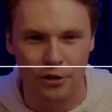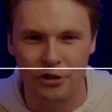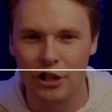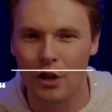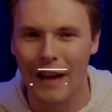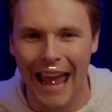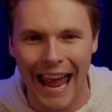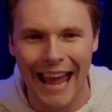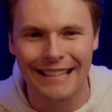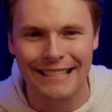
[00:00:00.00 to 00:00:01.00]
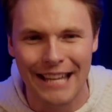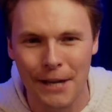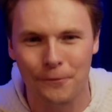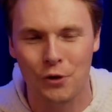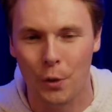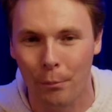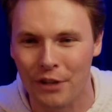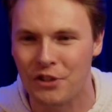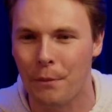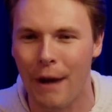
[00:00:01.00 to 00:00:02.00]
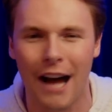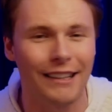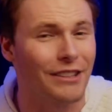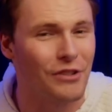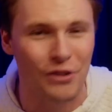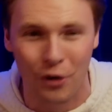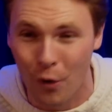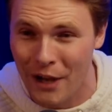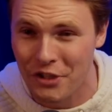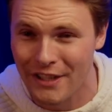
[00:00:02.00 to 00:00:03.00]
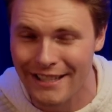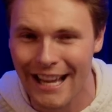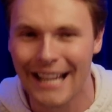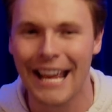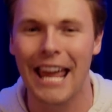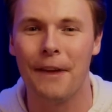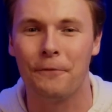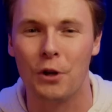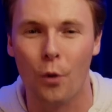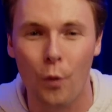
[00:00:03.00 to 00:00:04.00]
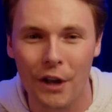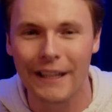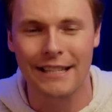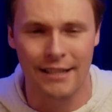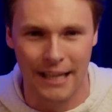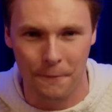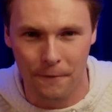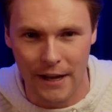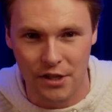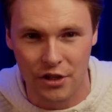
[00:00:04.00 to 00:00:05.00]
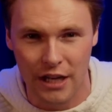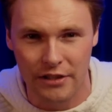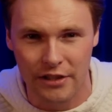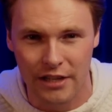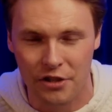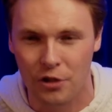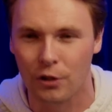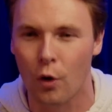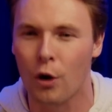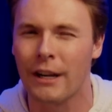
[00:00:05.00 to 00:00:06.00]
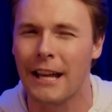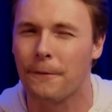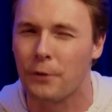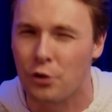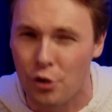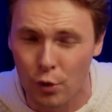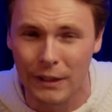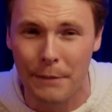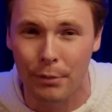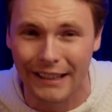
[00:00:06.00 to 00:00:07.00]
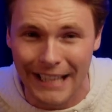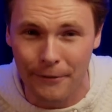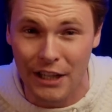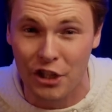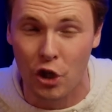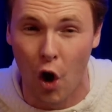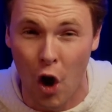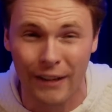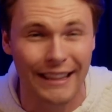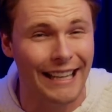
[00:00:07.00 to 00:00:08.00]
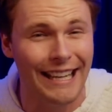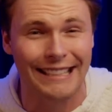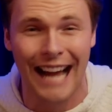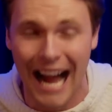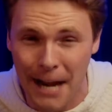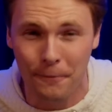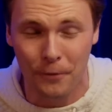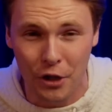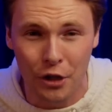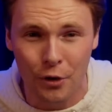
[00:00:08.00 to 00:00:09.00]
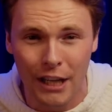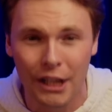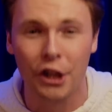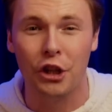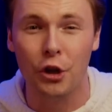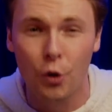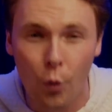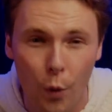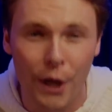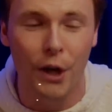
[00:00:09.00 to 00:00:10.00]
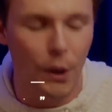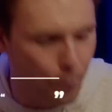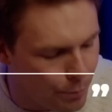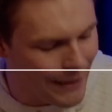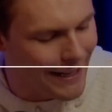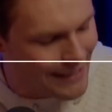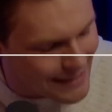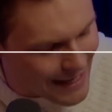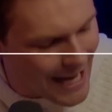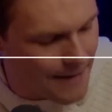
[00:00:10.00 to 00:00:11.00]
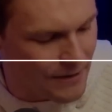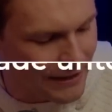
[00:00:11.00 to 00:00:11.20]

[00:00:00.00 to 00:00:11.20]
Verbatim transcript: There's no ands, ifs, or buts about it. There's no questions. If you're willing to confess Jesus as your Lord, if you truly believe it in your heart that He died for you, you will be saved.